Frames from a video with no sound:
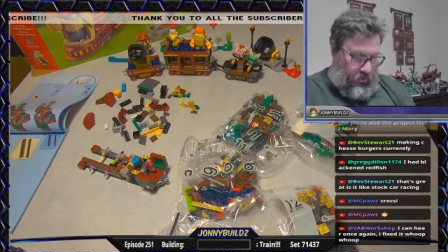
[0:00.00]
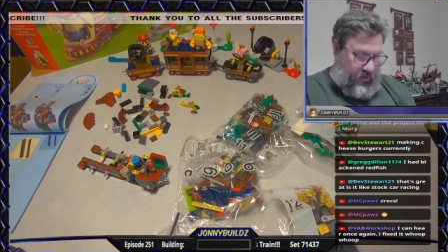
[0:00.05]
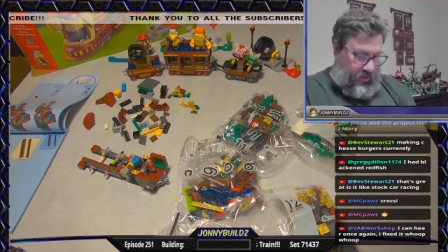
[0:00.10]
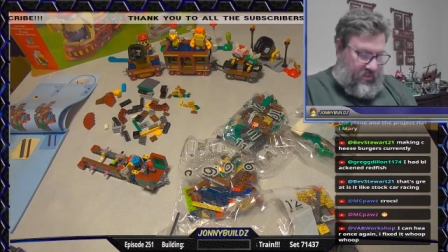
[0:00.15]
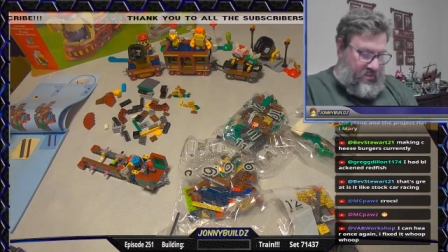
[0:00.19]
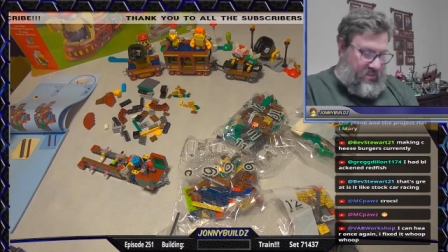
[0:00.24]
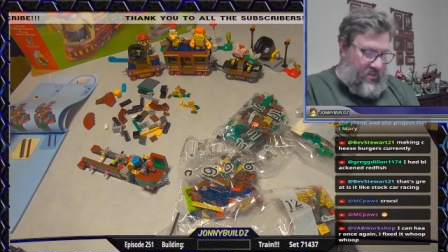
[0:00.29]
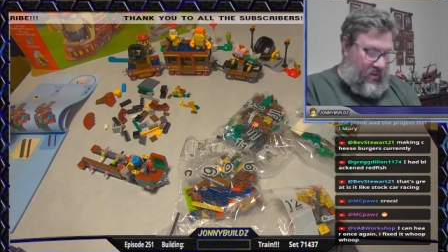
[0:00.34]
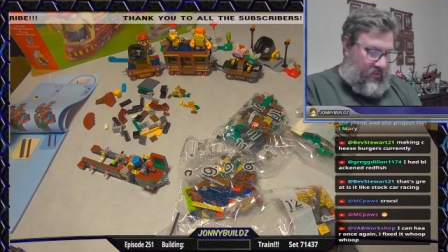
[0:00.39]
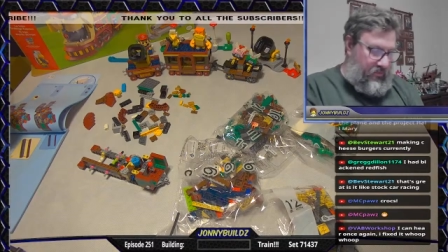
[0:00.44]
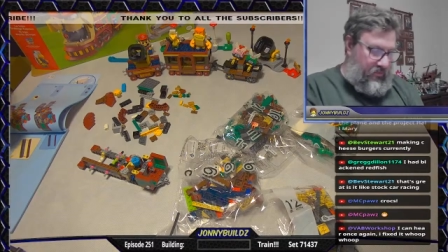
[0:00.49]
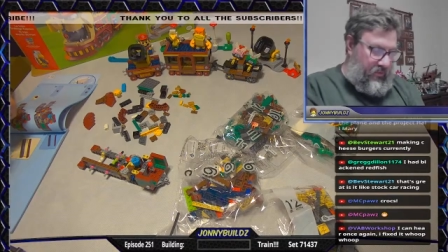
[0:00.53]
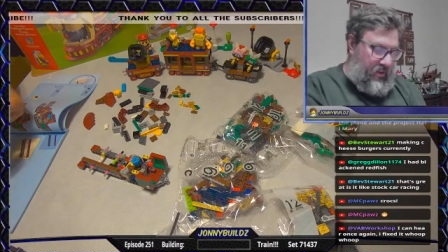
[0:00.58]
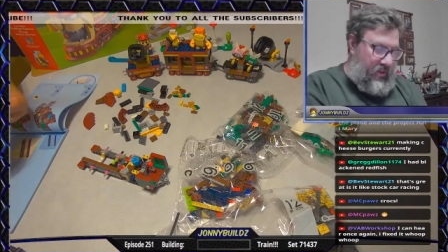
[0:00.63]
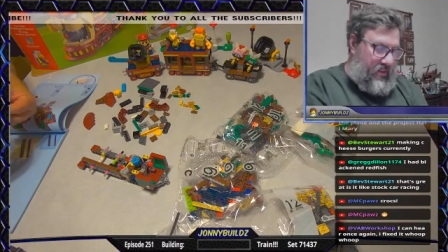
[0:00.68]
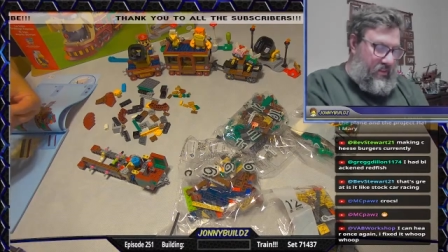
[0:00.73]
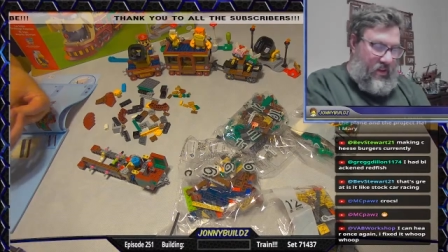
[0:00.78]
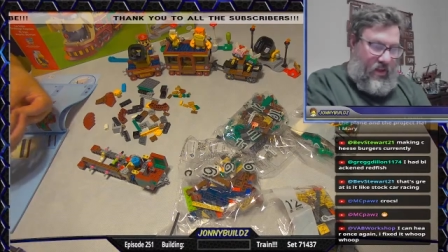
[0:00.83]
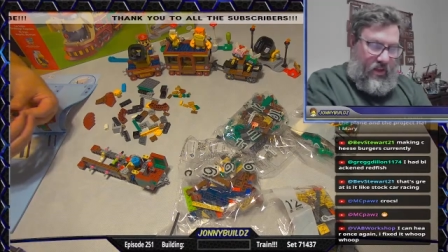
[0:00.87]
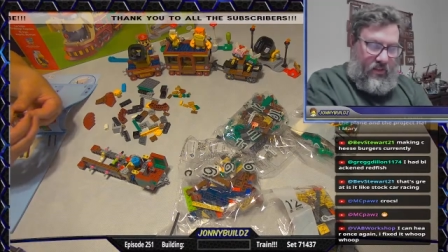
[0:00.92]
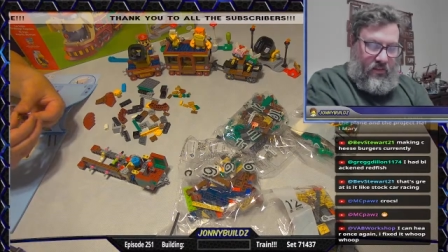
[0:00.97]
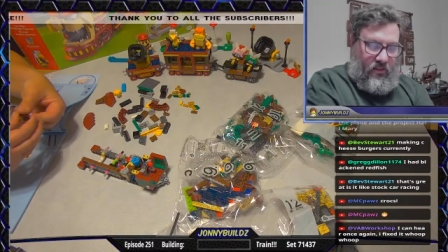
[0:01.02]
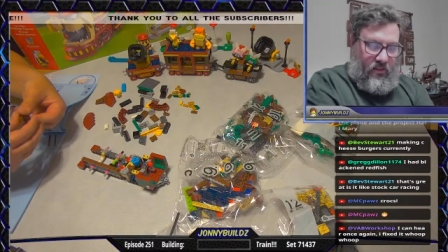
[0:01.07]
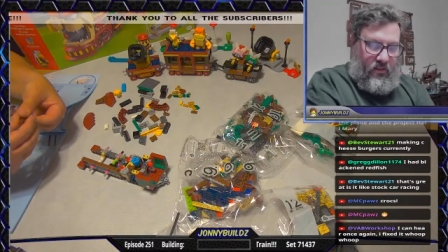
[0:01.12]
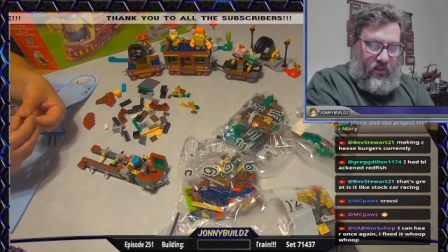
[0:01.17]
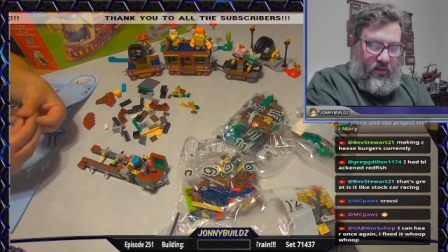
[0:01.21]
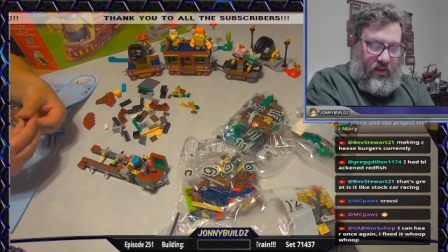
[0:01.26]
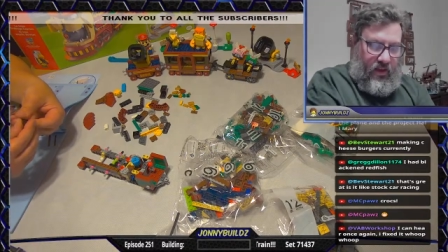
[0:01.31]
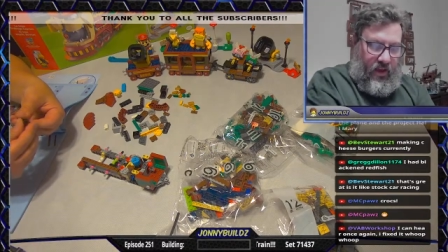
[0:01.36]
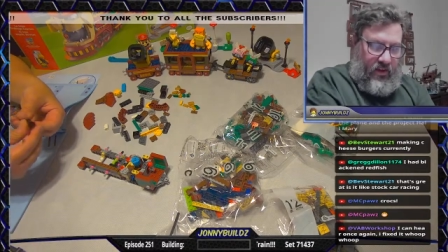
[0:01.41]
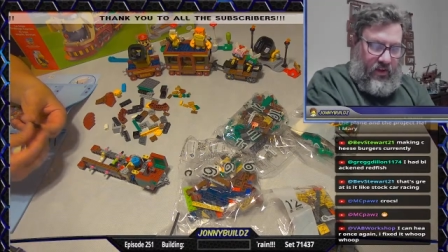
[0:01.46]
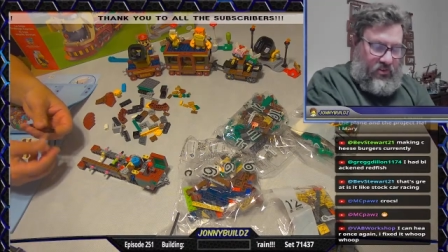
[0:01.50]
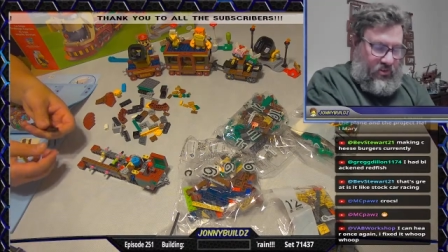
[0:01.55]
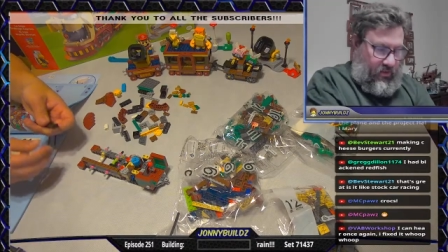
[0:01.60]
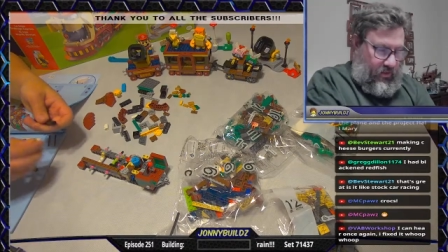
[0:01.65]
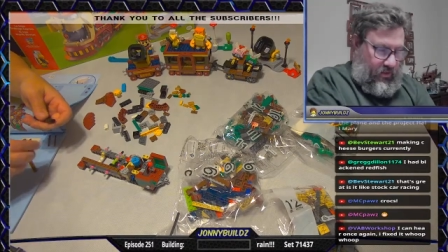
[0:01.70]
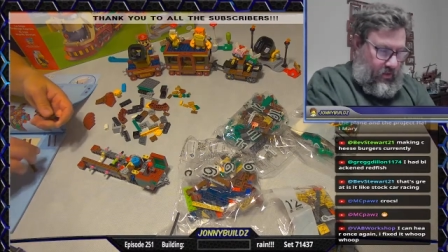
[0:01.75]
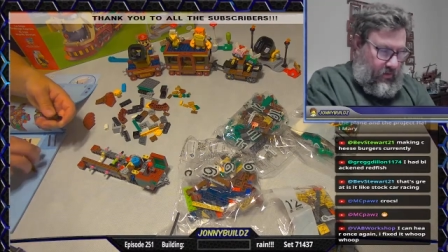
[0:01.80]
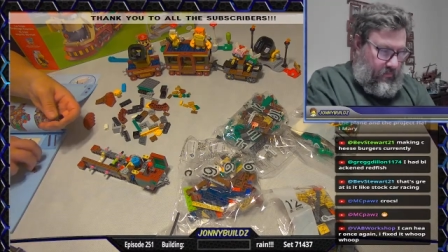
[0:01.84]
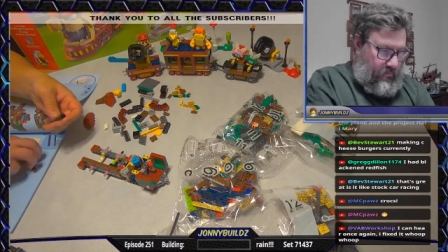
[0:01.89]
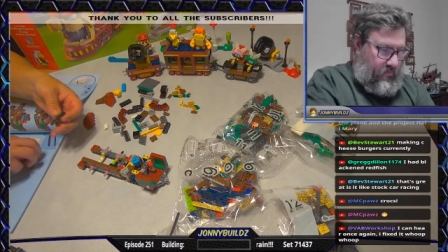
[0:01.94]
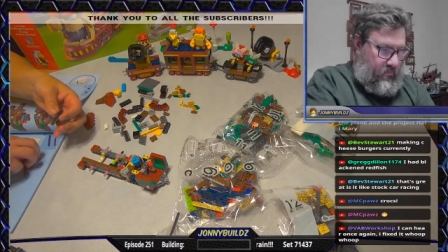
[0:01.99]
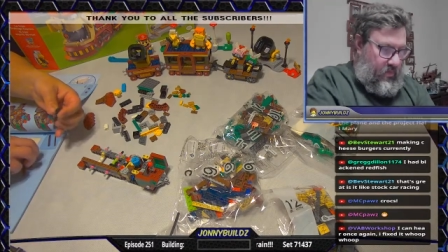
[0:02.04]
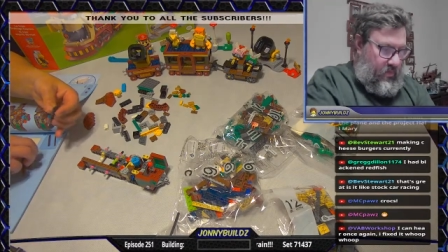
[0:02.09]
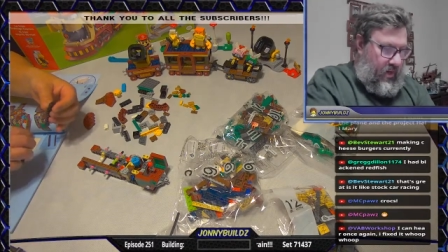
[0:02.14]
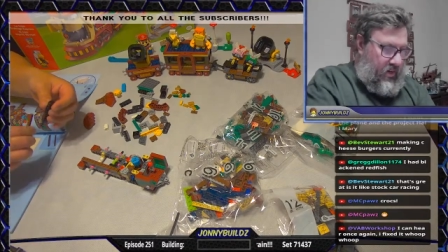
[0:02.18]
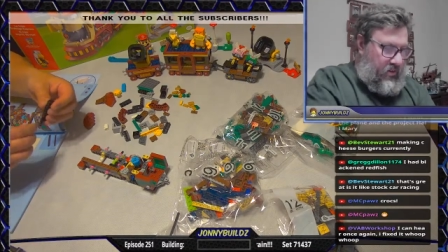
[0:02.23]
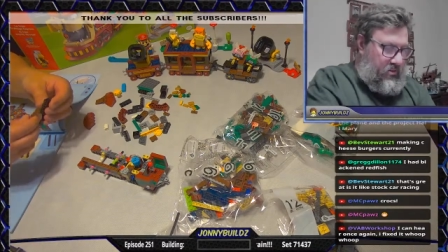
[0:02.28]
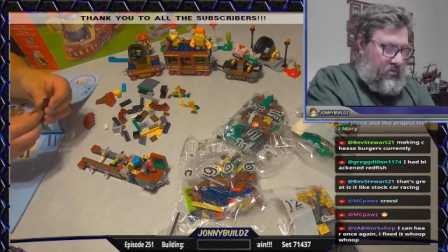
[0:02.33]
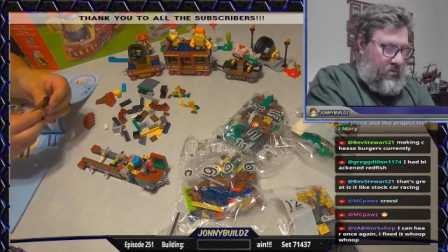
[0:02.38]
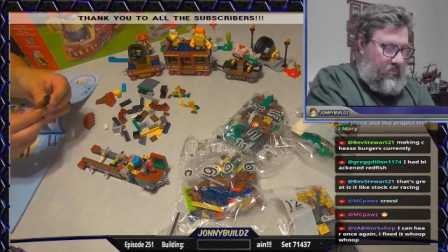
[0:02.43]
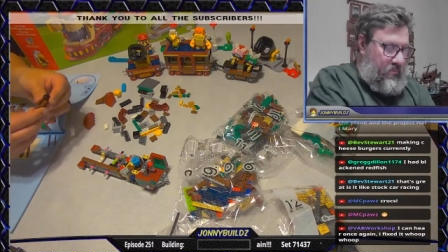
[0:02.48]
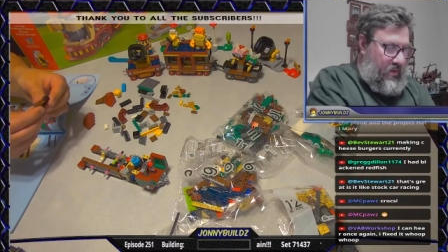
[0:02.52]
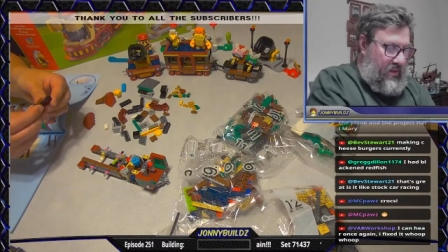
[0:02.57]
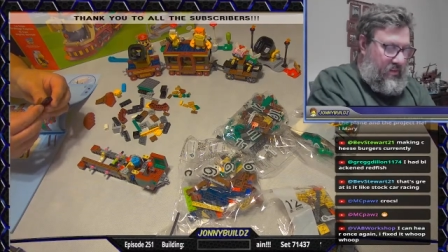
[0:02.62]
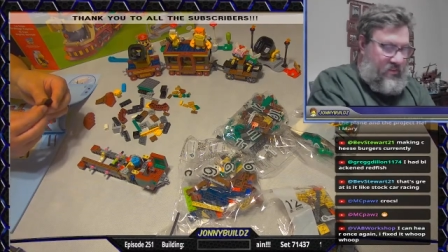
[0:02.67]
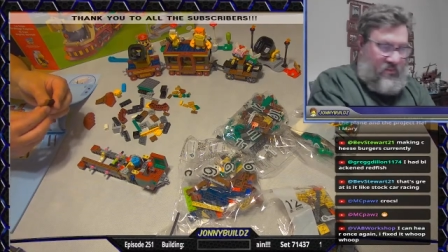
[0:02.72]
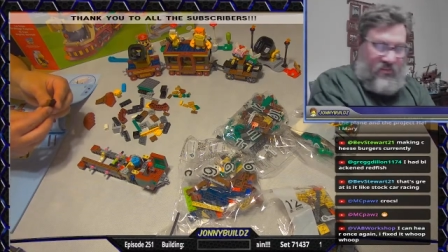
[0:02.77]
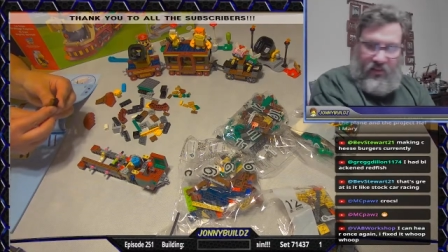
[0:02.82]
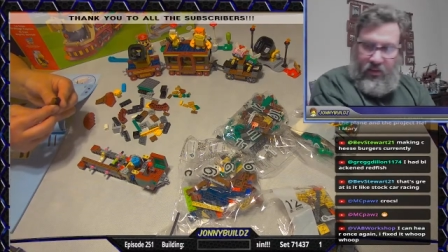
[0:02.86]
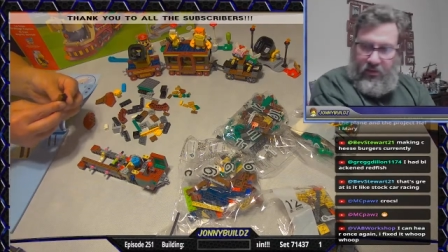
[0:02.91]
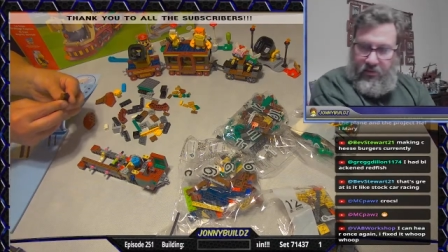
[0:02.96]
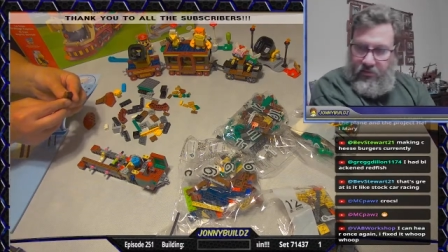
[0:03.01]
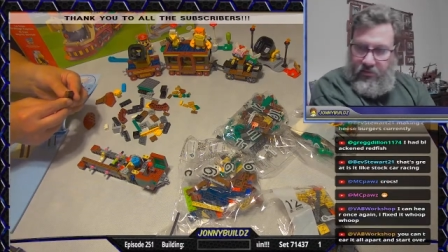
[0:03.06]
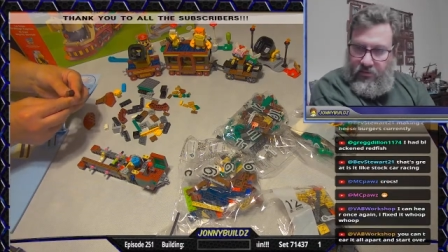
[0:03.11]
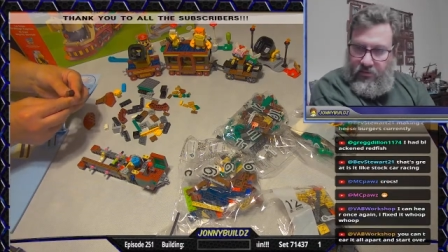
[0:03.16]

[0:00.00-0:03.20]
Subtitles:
stuff like that like actually makes sense.